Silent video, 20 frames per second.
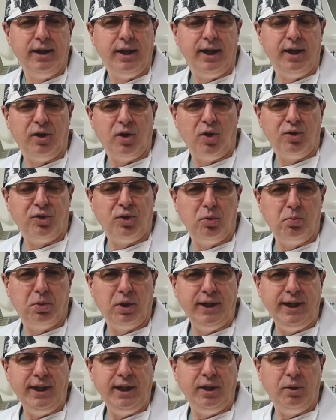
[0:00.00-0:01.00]
and also
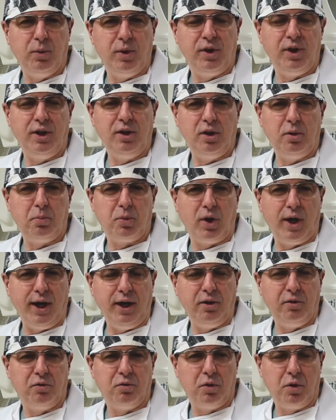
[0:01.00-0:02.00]
bleeding within the
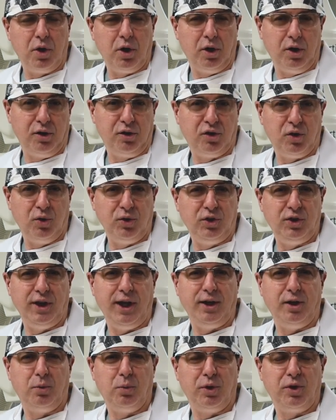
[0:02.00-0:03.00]
brain
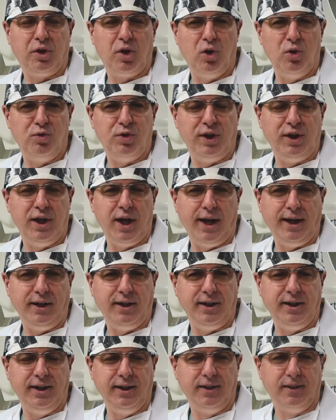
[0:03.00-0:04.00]
associated with
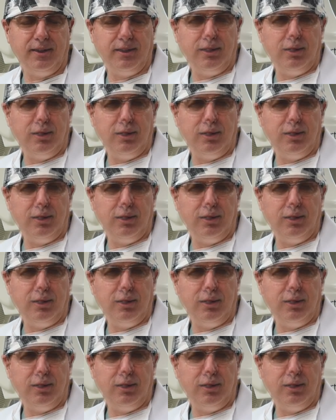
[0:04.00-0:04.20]
COVID-19.